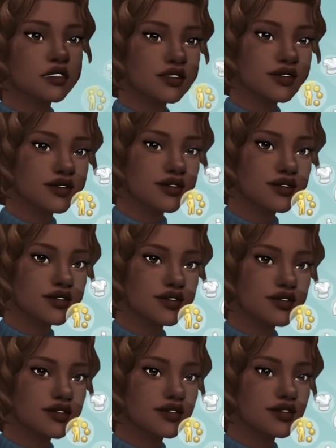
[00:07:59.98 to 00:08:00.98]

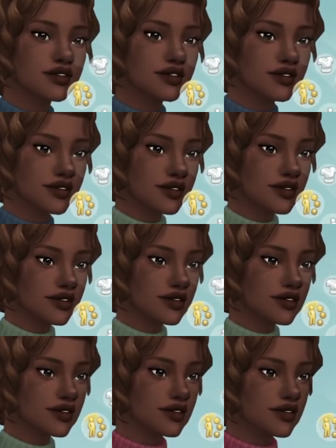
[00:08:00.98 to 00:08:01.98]

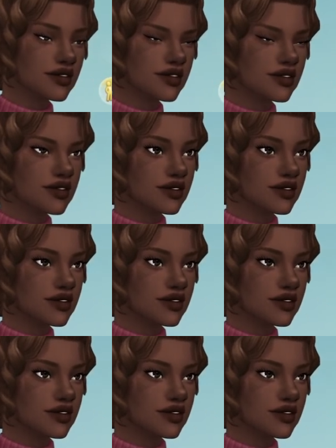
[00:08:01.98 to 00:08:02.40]
(silence)